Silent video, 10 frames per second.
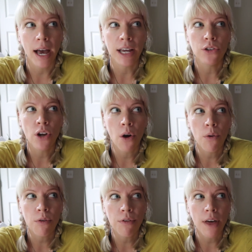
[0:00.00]
I
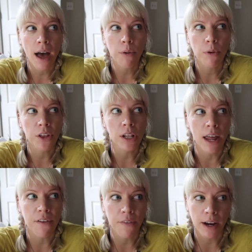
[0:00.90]
know that with a
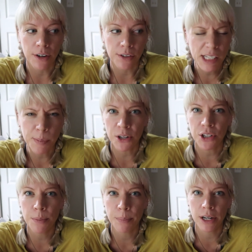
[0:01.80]
lot of fairs,
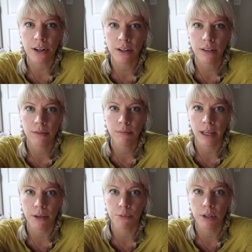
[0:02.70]
especially bigger,
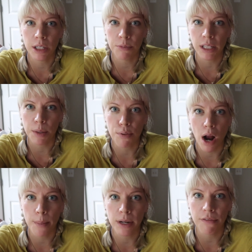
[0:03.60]
like really, really
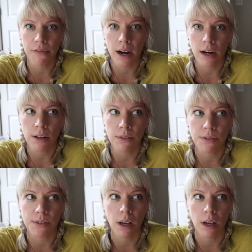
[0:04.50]
prominent fairs,